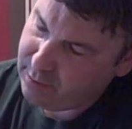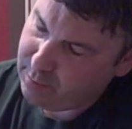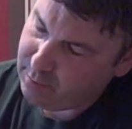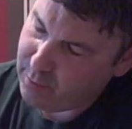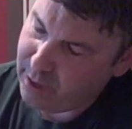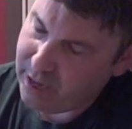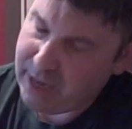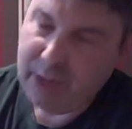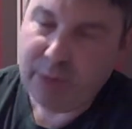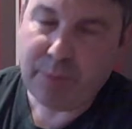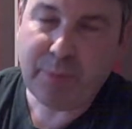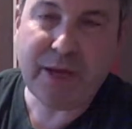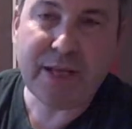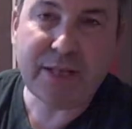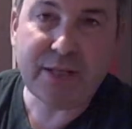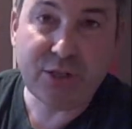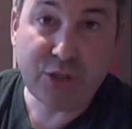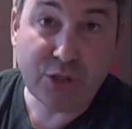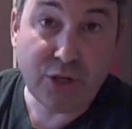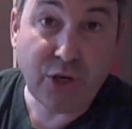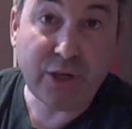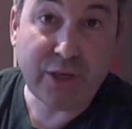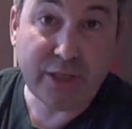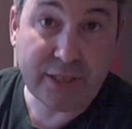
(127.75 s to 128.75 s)
minor
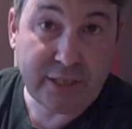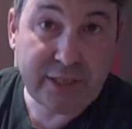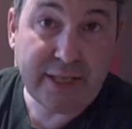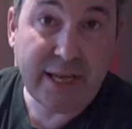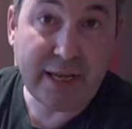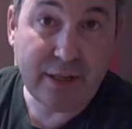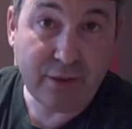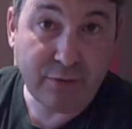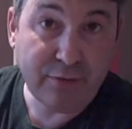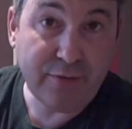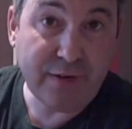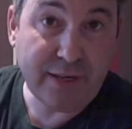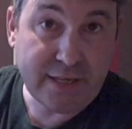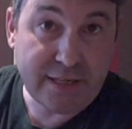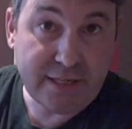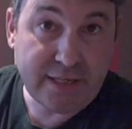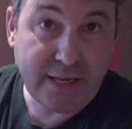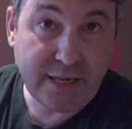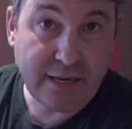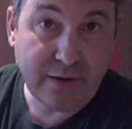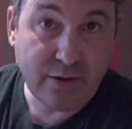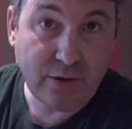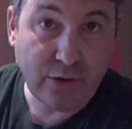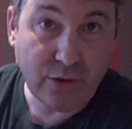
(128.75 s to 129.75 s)
pentatonic scale fits
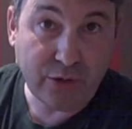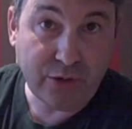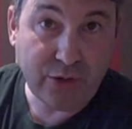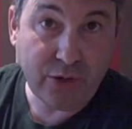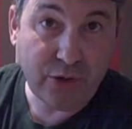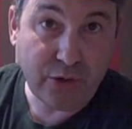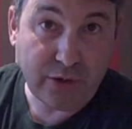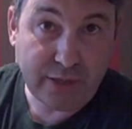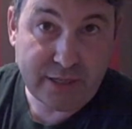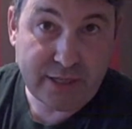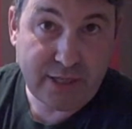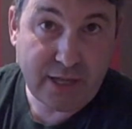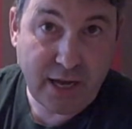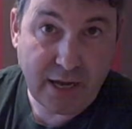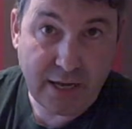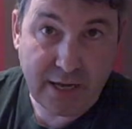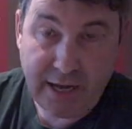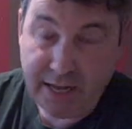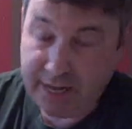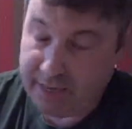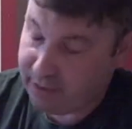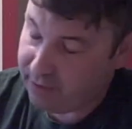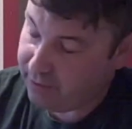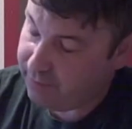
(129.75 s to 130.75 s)
in on your guitar
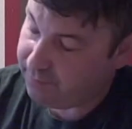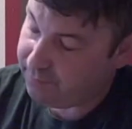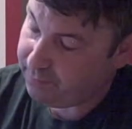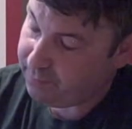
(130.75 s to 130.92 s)
neck,